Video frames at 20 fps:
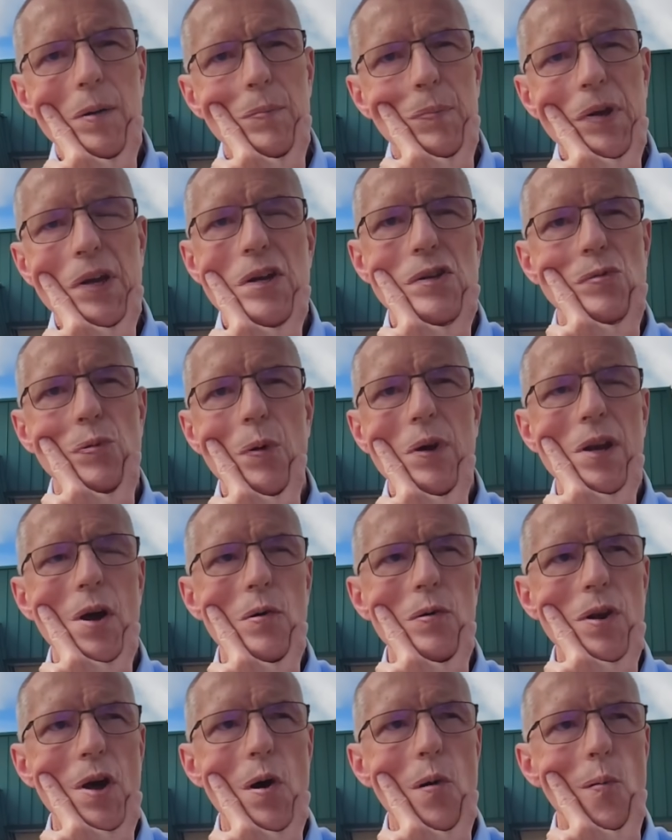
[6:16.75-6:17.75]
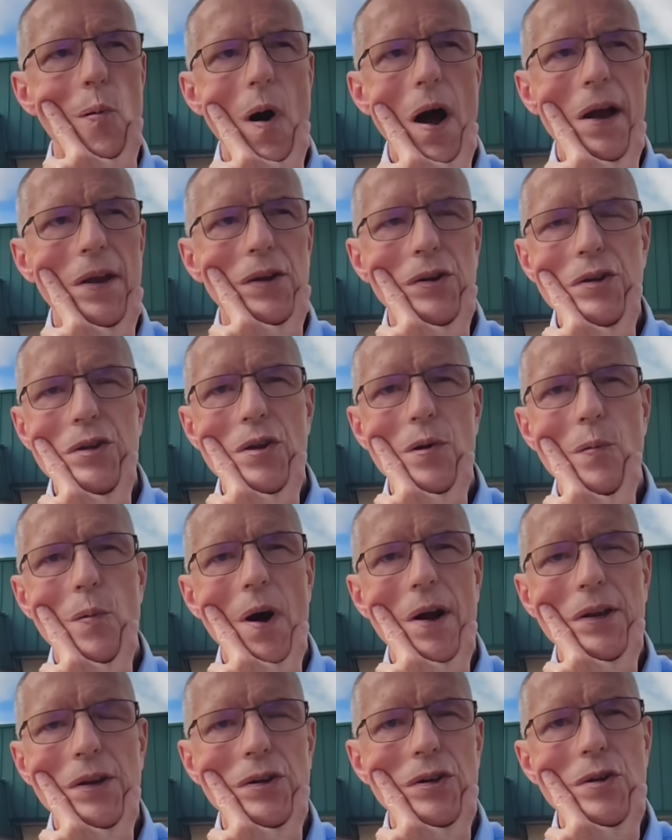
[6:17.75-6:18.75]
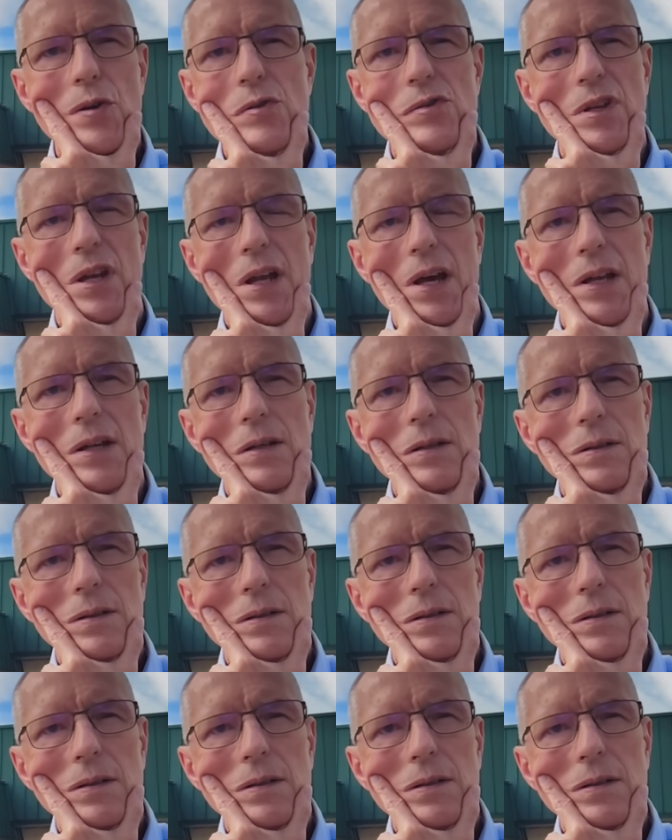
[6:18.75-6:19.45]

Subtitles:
because we don't know why you're using it.